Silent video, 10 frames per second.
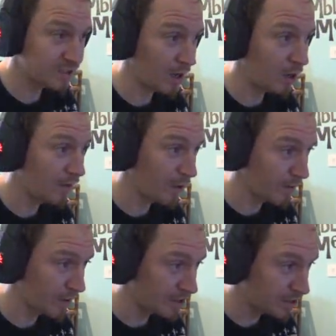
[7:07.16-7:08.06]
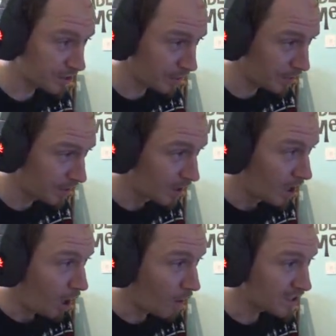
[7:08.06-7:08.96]
as well very, very soon.
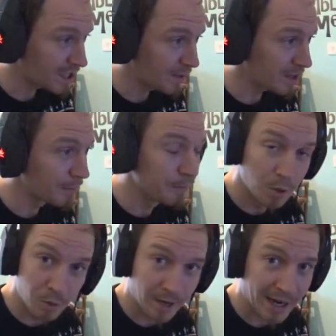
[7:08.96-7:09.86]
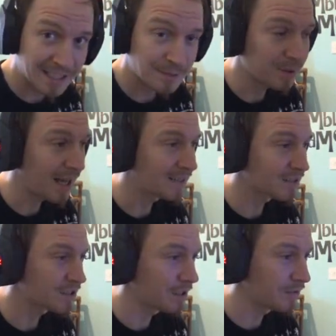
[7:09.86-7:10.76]
Obviously with the move I had to plan
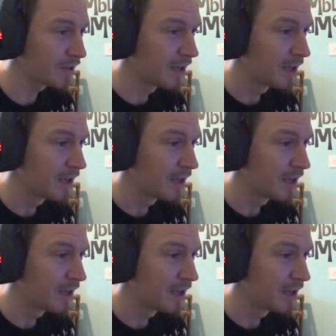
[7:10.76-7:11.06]
stuff